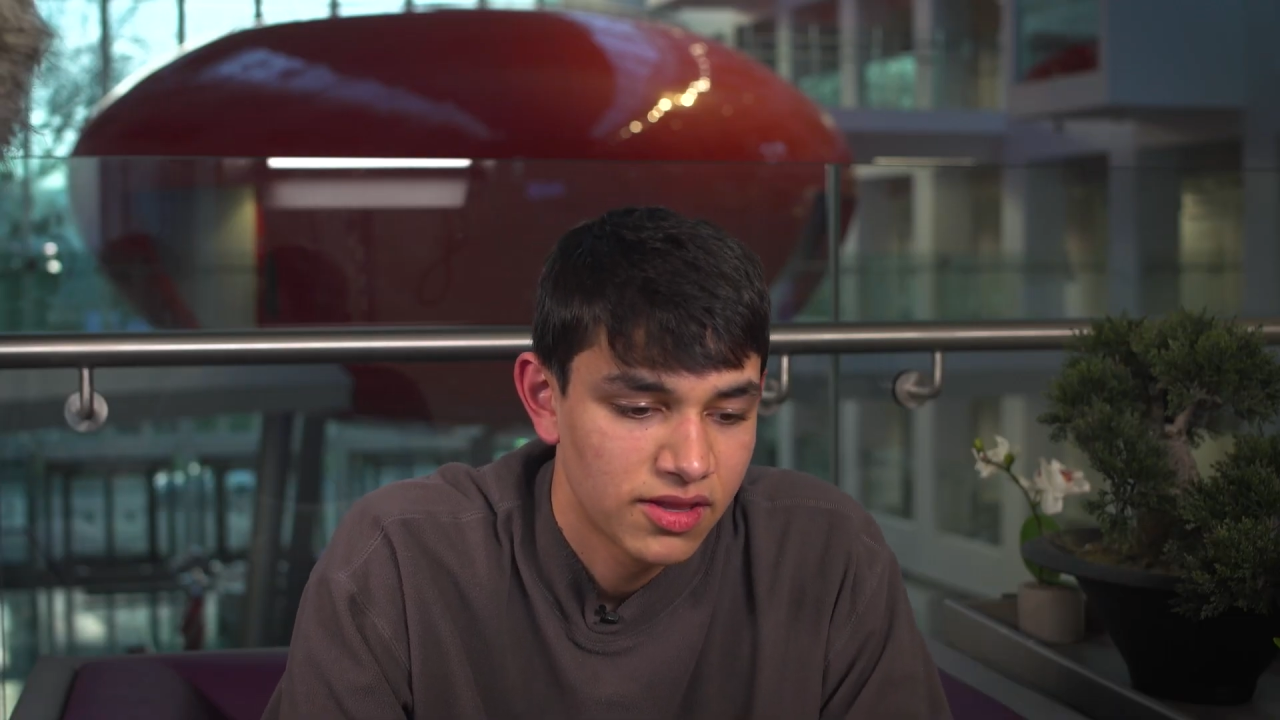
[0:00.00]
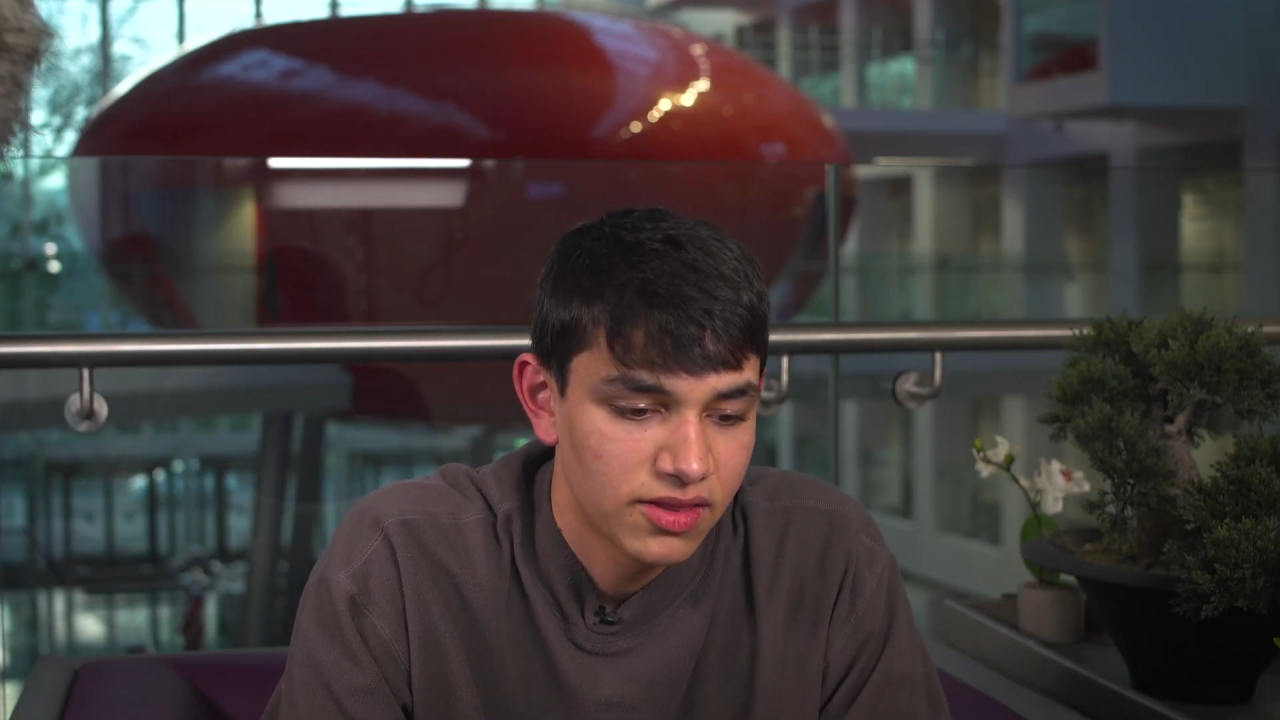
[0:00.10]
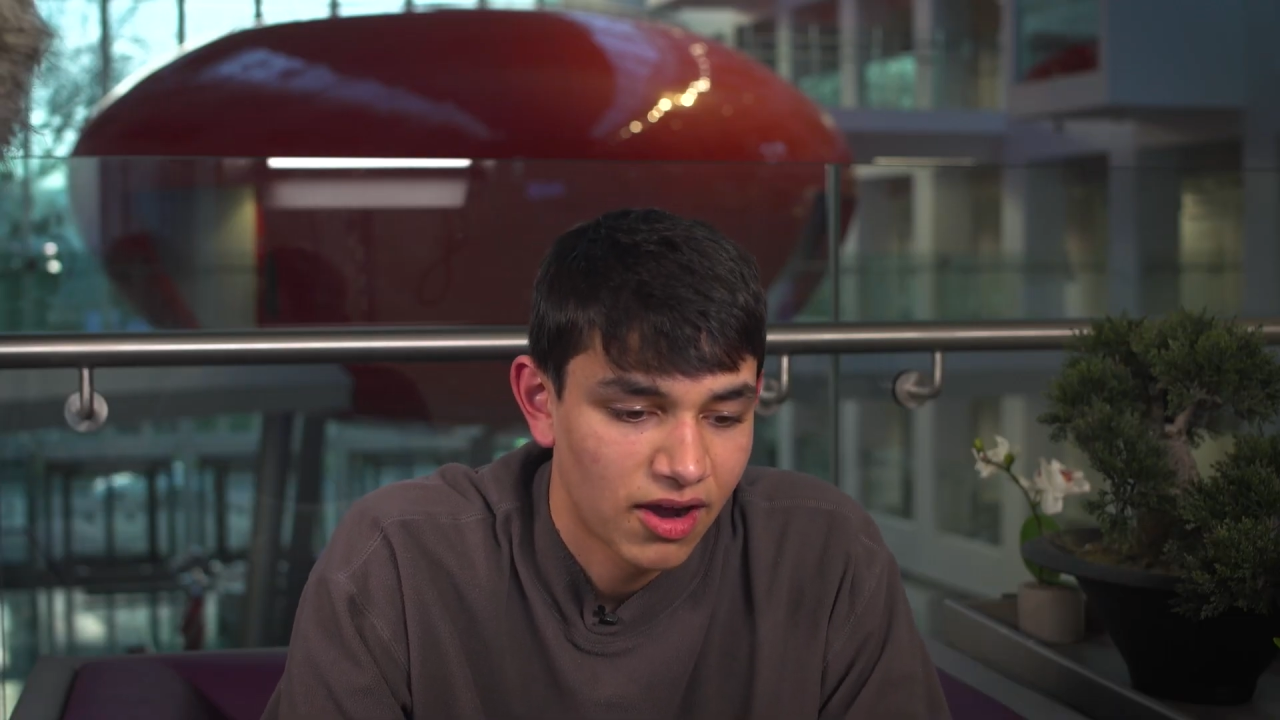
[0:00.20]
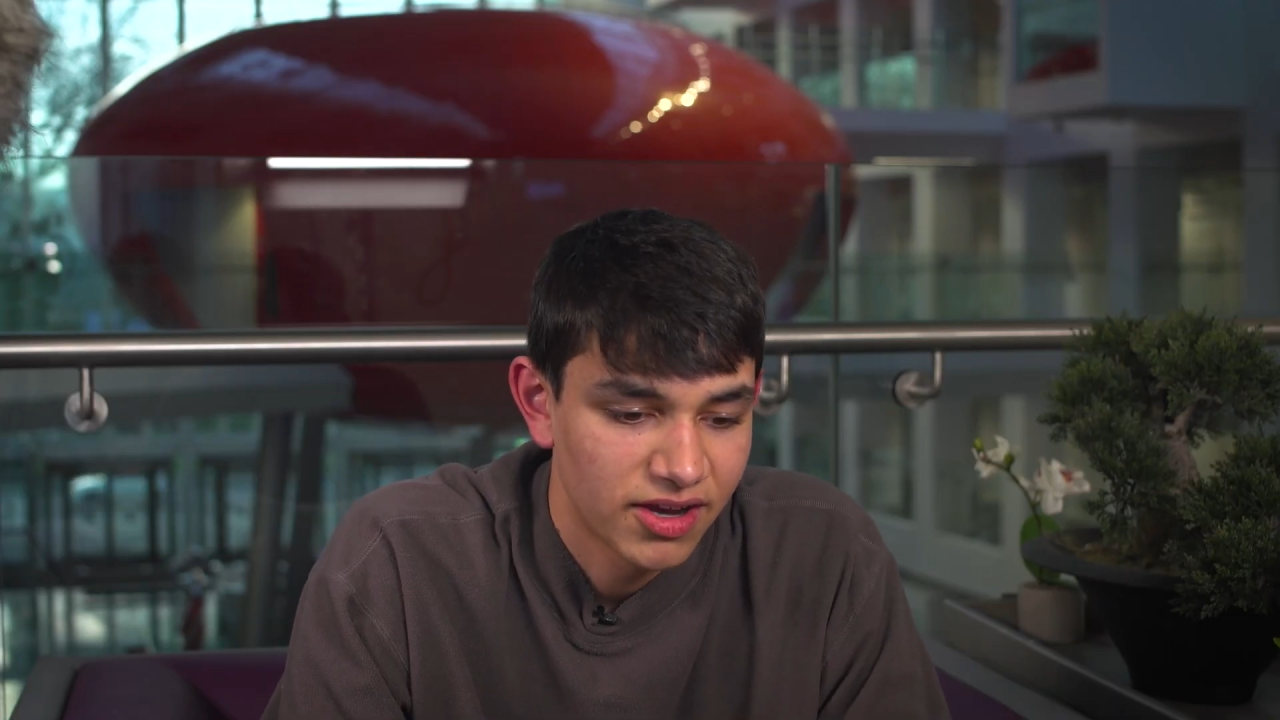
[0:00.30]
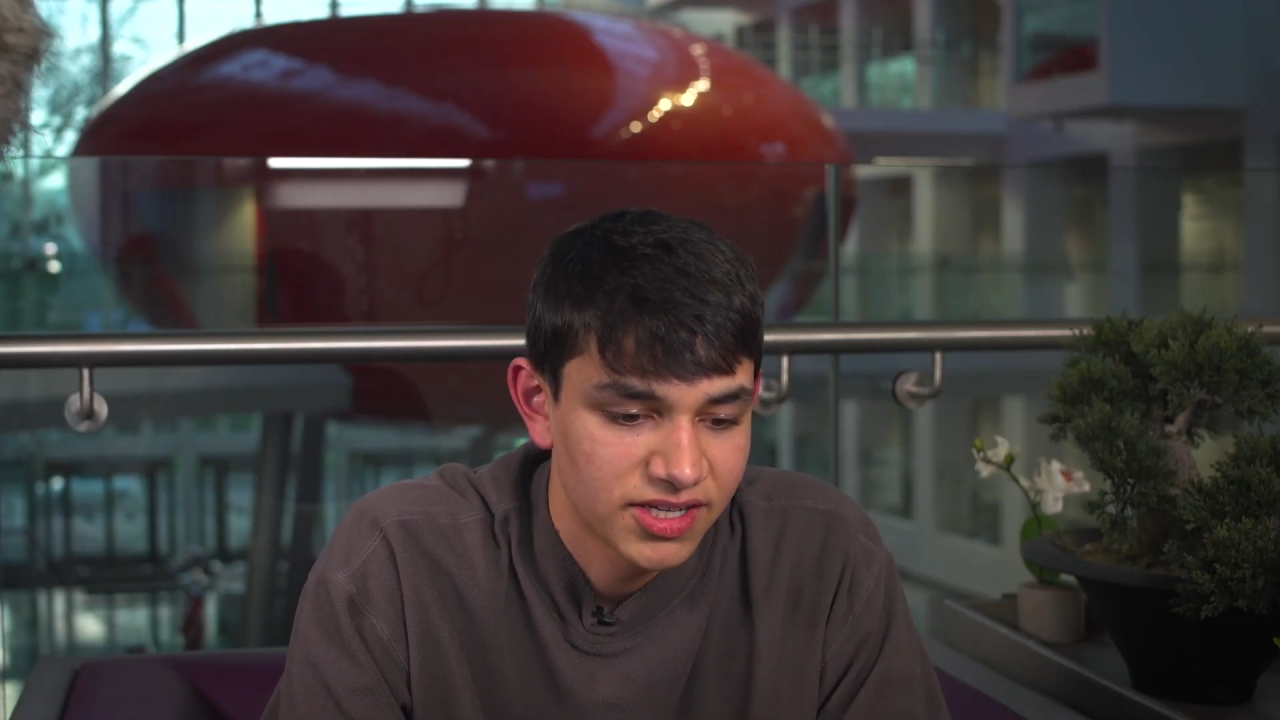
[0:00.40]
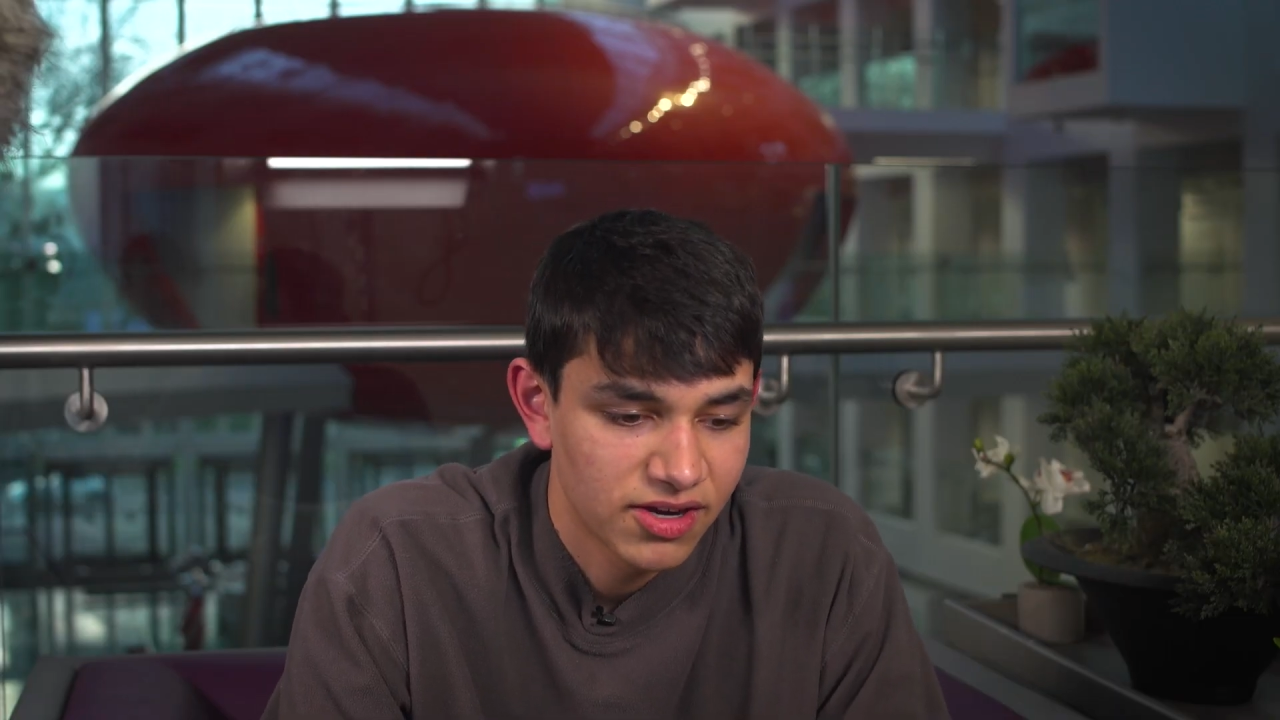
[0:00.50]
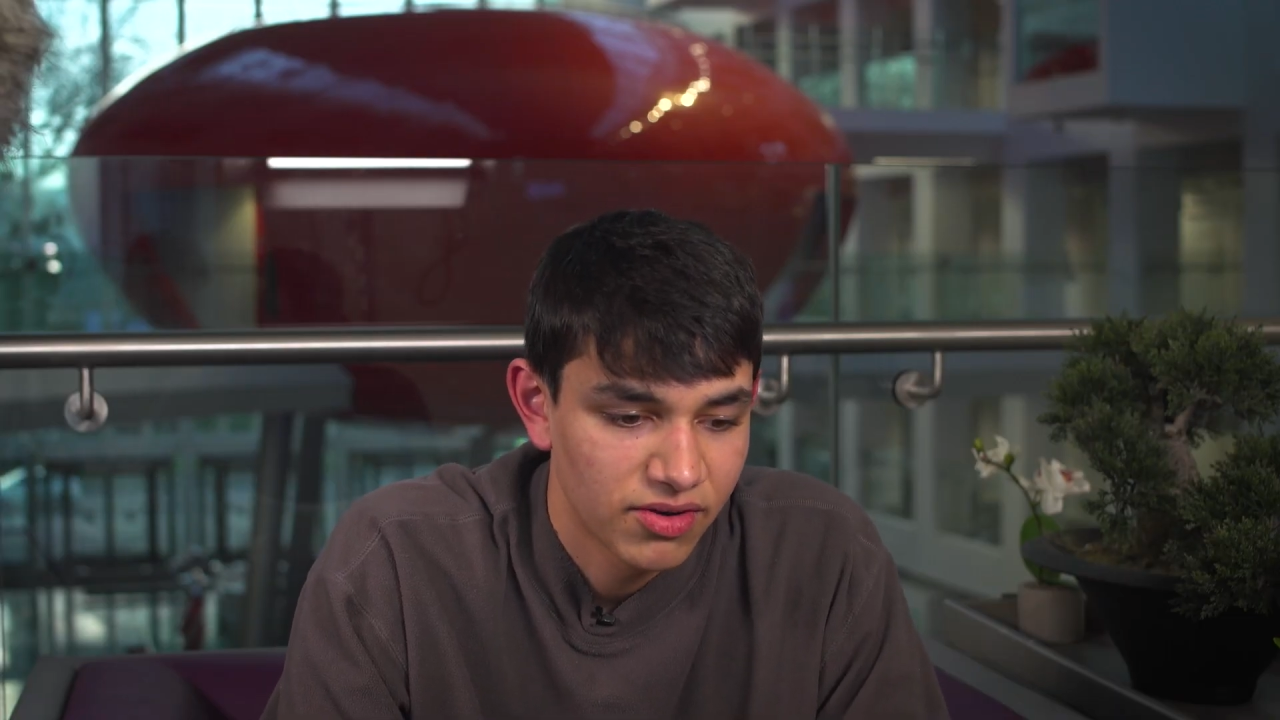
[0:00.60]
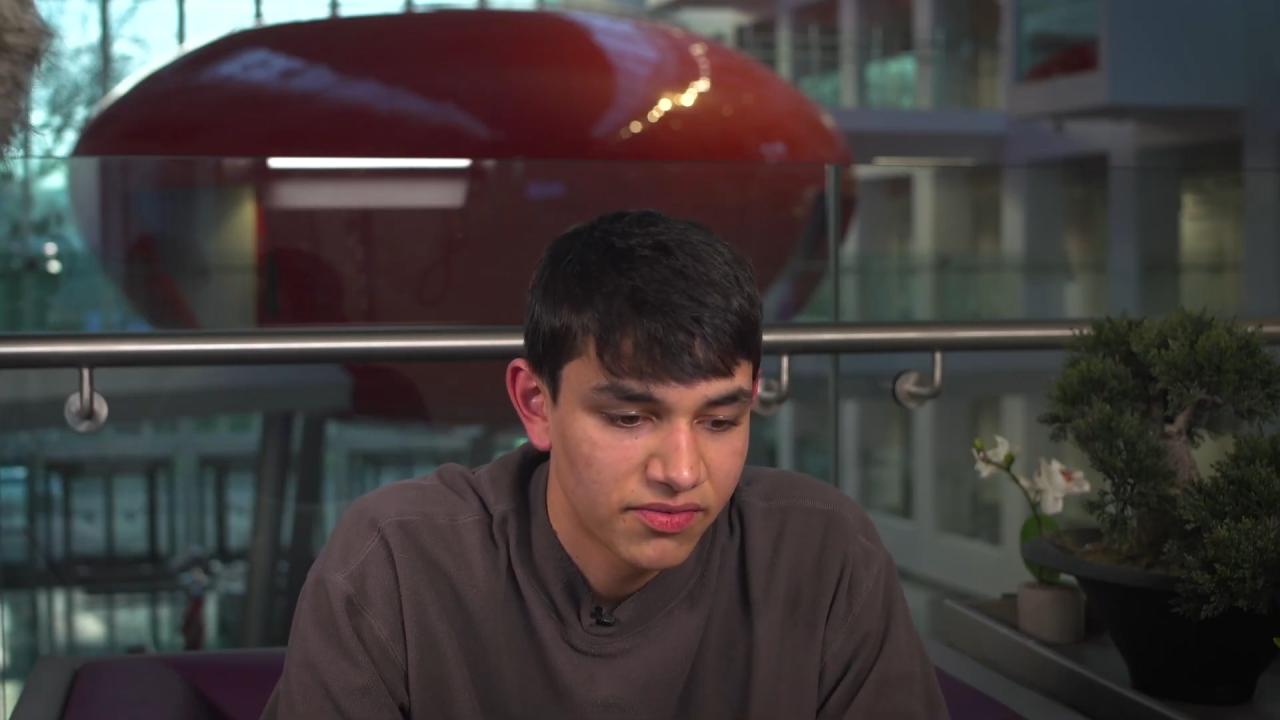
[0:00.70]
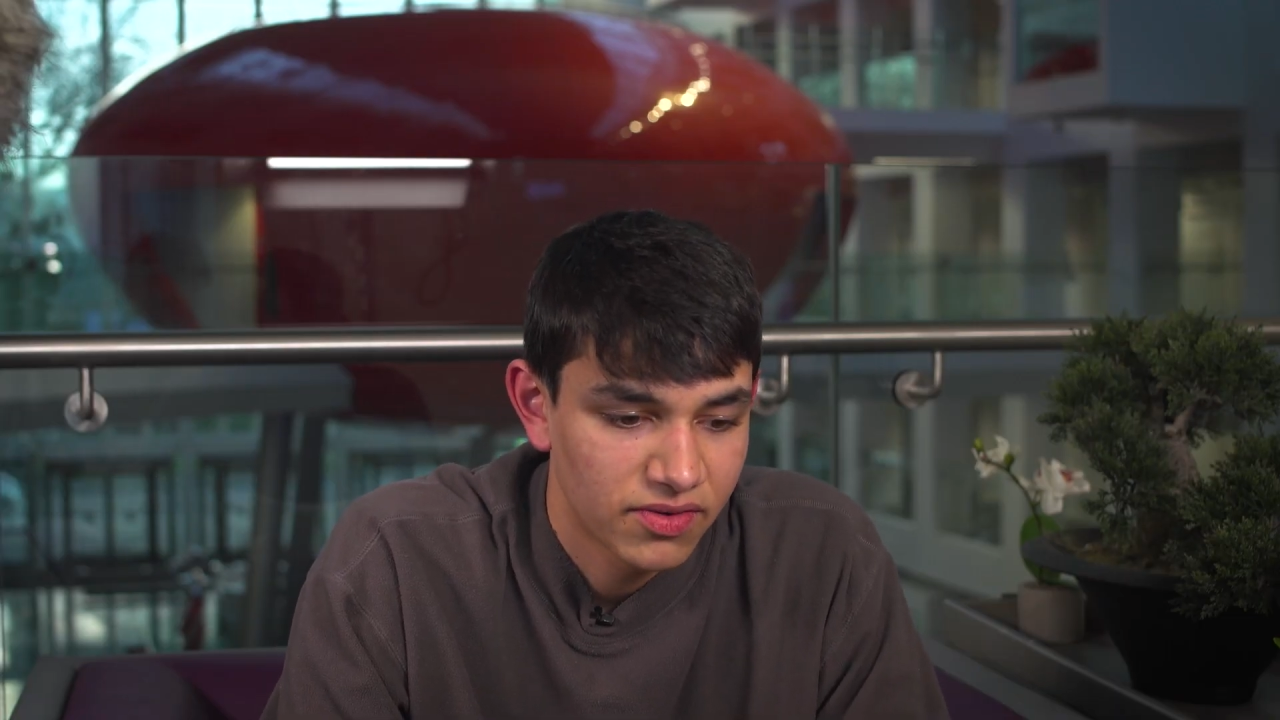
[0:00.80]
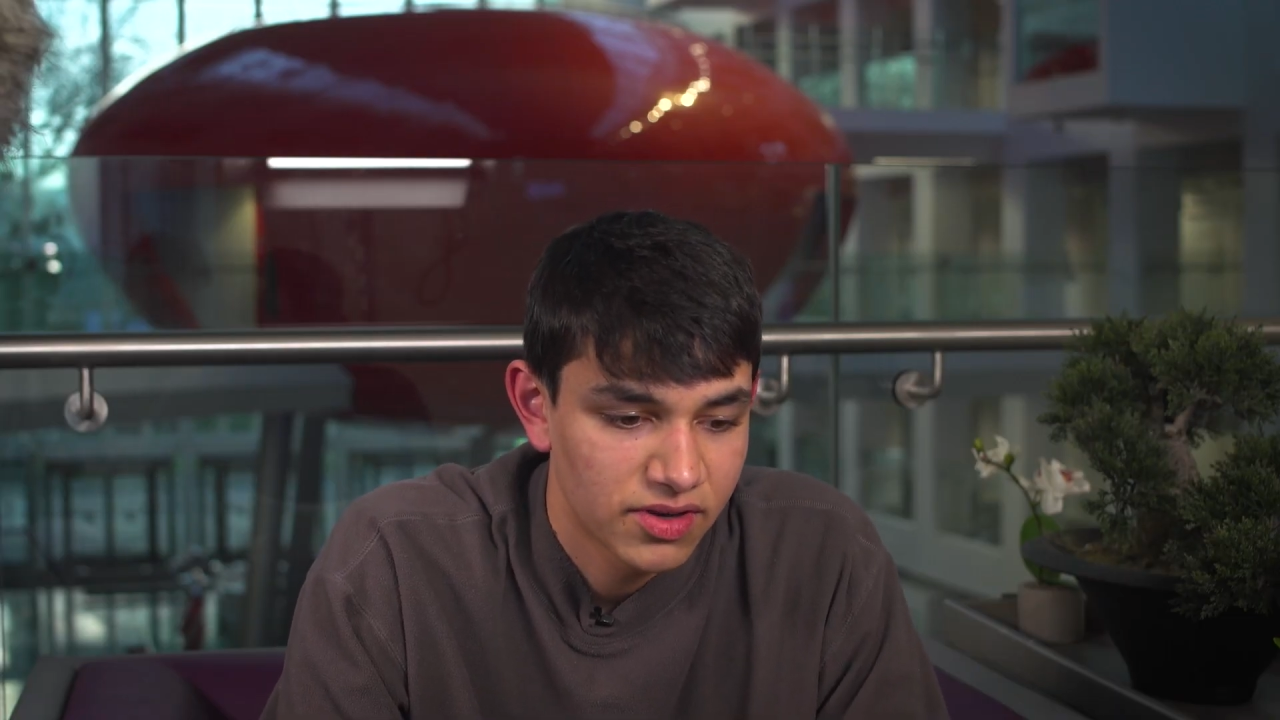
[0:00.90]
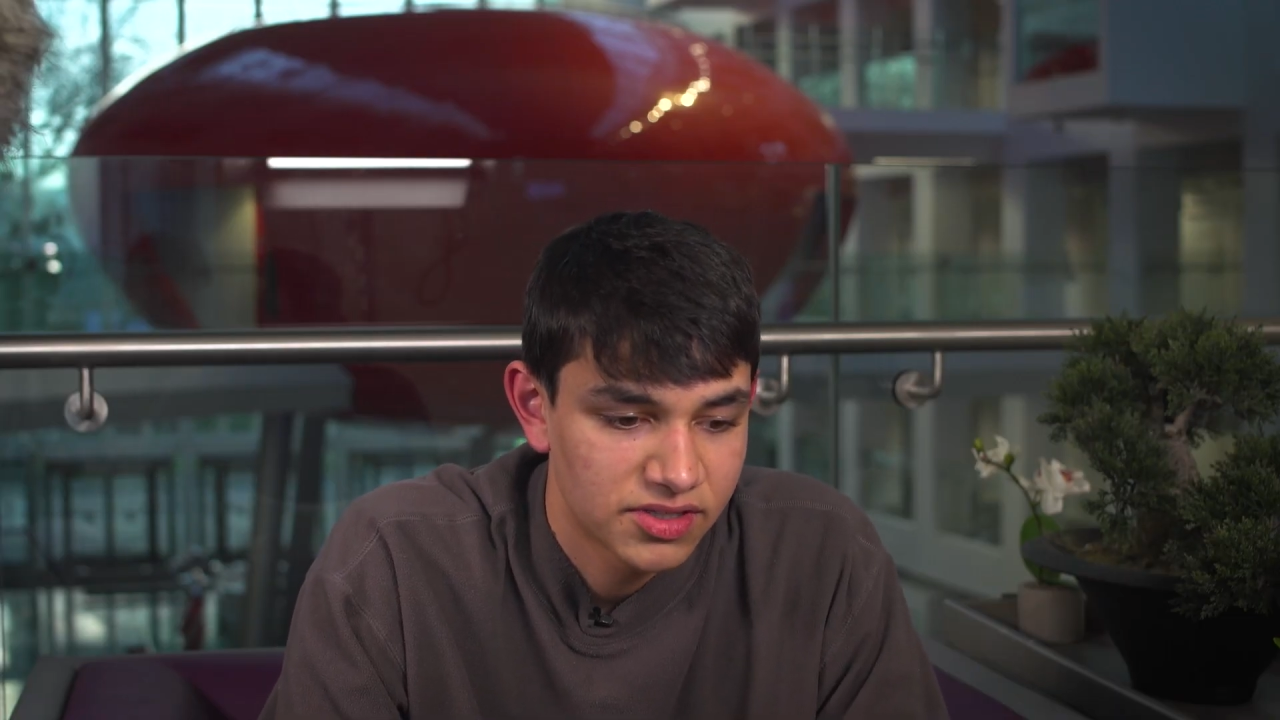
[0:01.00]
the idea of